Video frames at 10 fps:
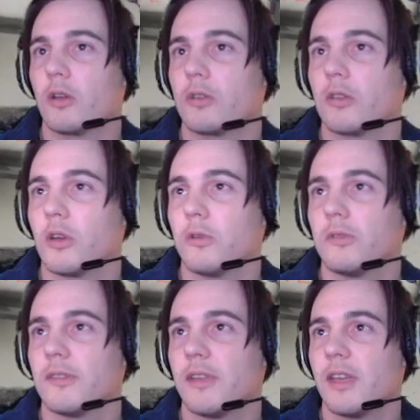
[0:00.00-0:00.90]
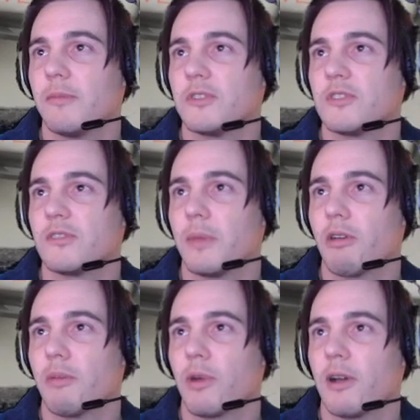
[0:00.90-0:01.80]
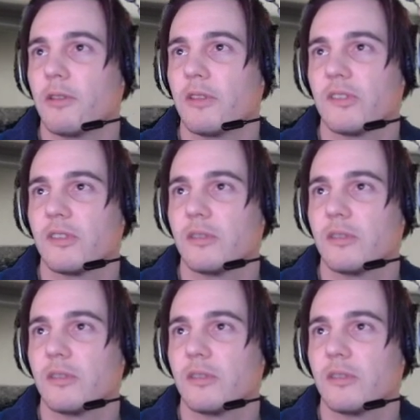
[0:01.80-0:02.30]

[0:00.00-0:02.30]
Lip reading: the ghost's name, which is Mary Brown, that's at the